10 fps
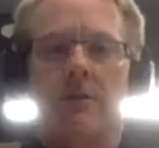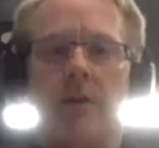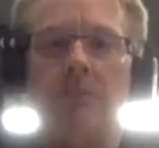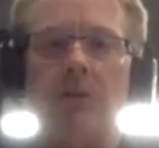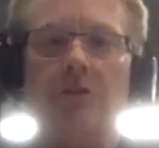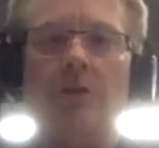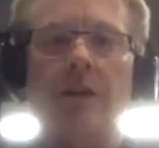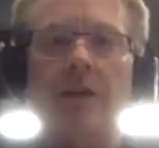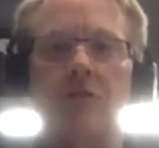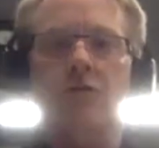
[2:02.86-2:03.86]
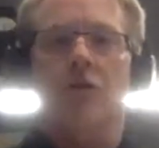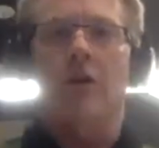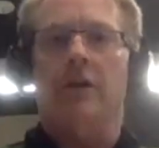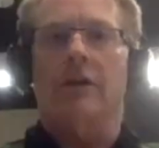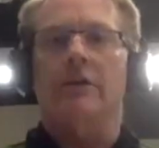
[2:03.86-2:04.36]
time to start getting
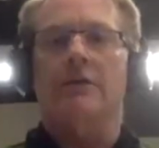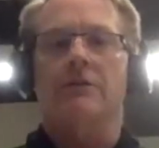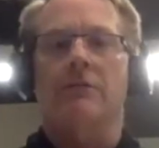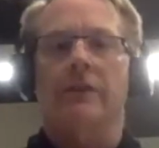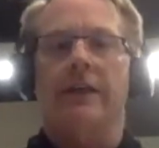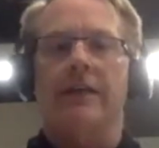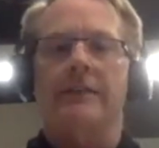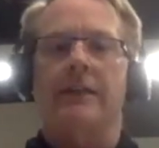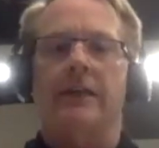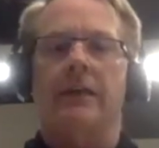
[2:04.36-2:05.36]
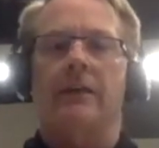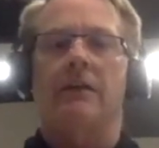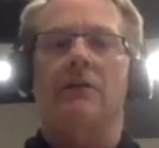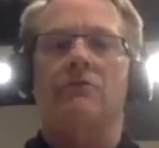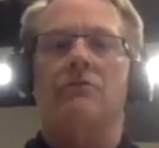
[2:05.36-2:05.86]
stronger. So the idea
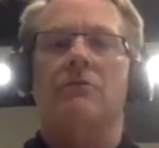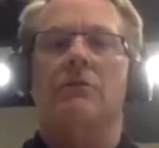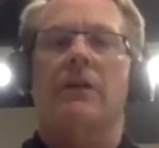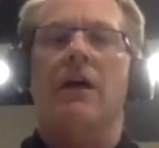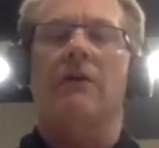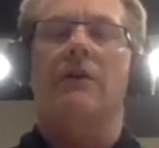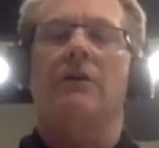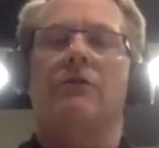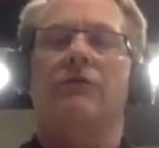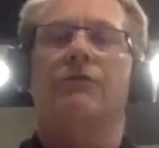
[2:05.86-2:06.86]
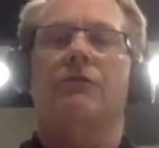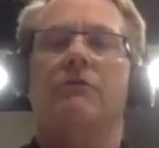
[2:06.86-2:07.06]
is now that you've